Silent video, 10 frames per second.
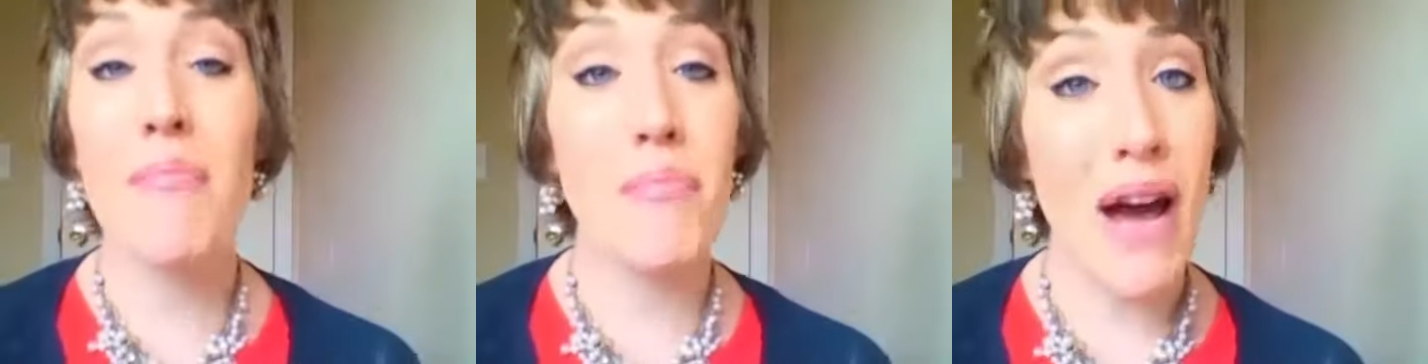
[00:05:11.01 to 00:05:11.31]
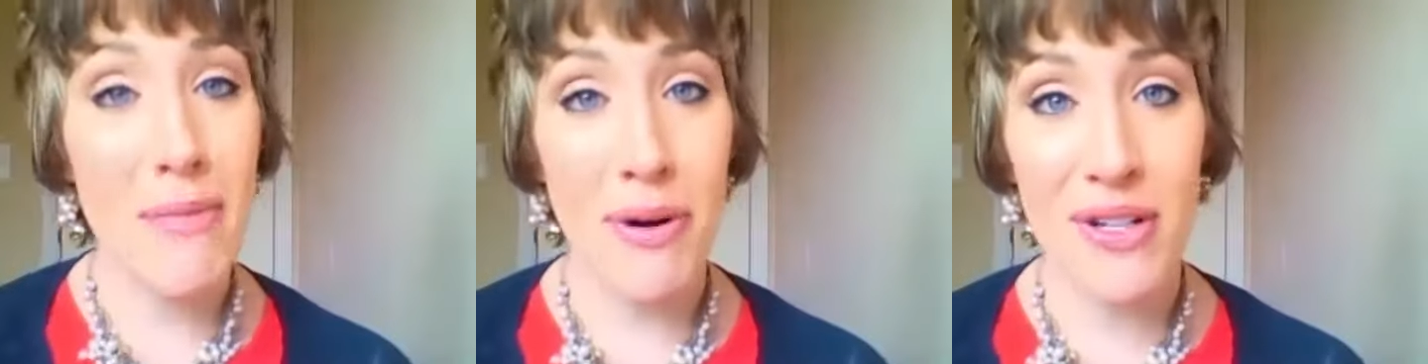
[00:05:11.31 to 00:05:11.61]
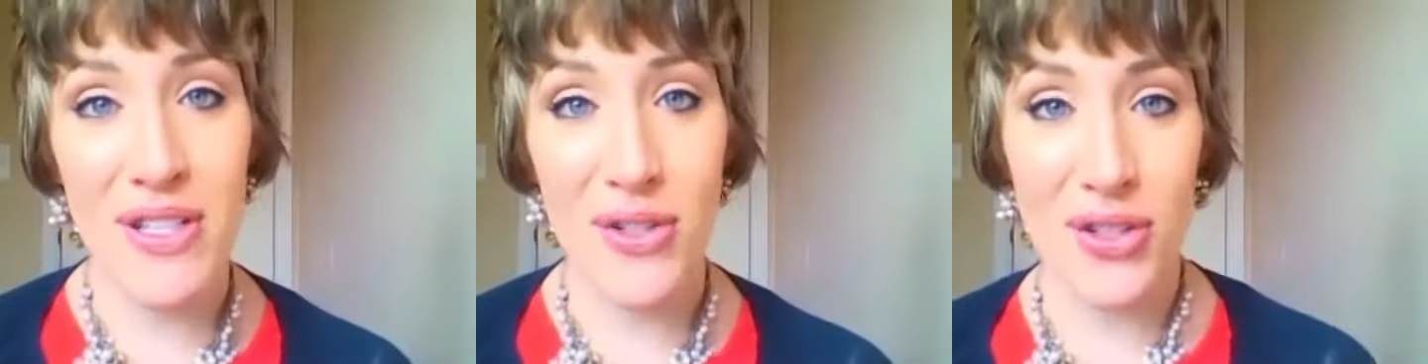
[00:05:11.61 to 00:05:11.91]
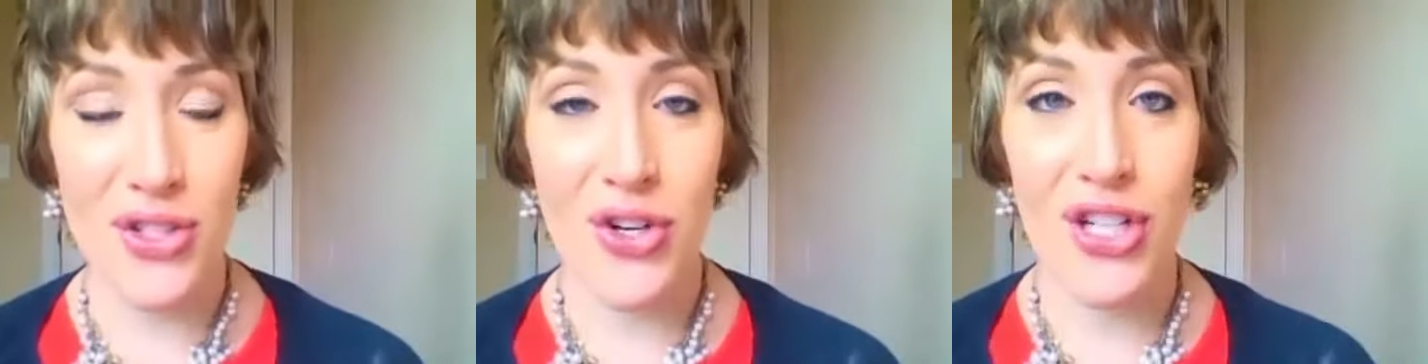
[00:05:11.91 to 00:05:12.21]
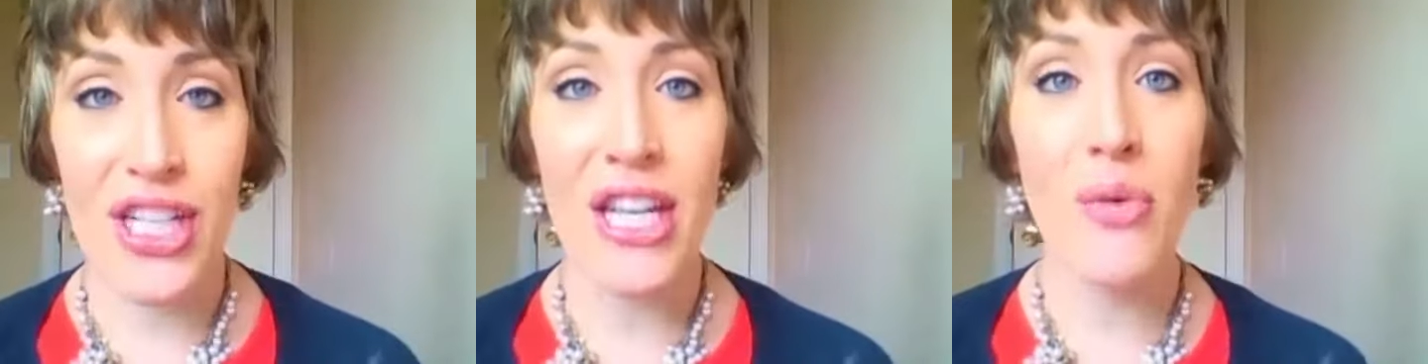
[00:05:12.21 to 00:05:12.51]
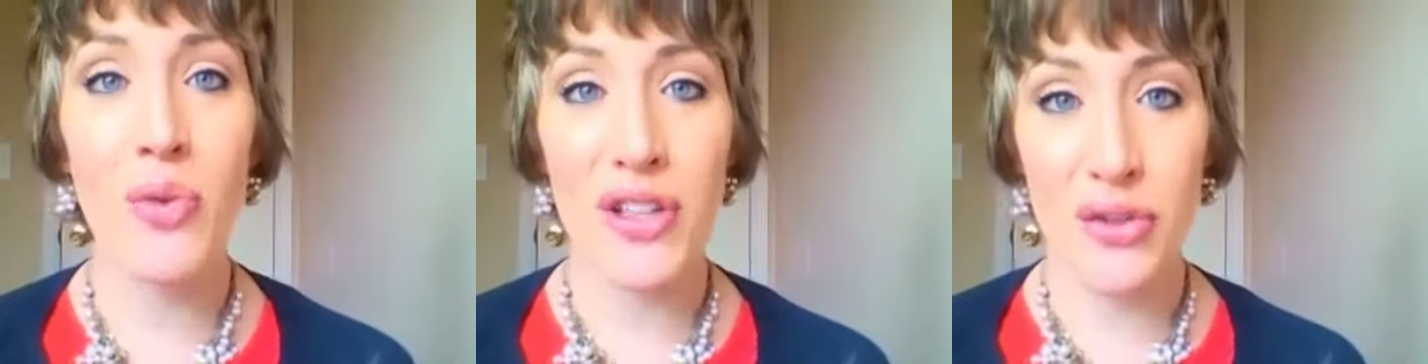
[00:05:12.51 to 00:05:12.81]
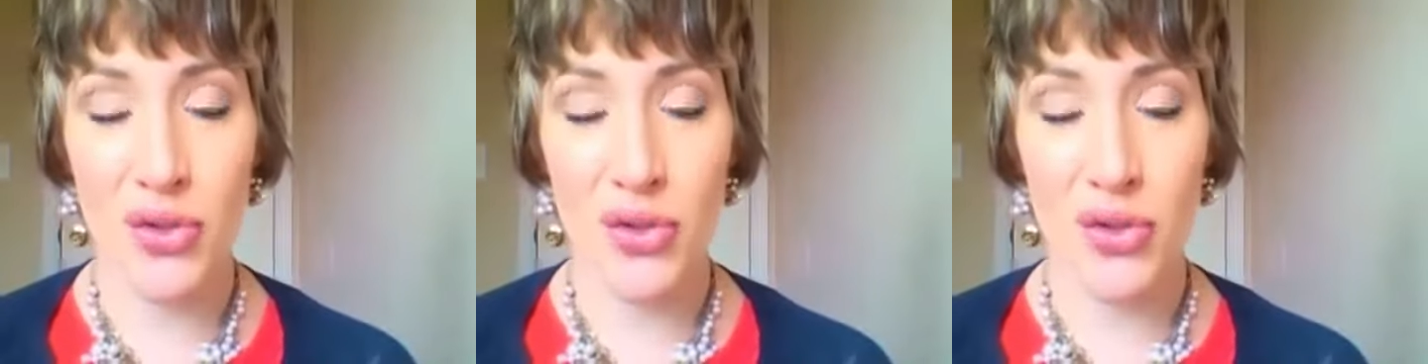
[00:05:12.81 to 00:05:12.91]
My personal journey with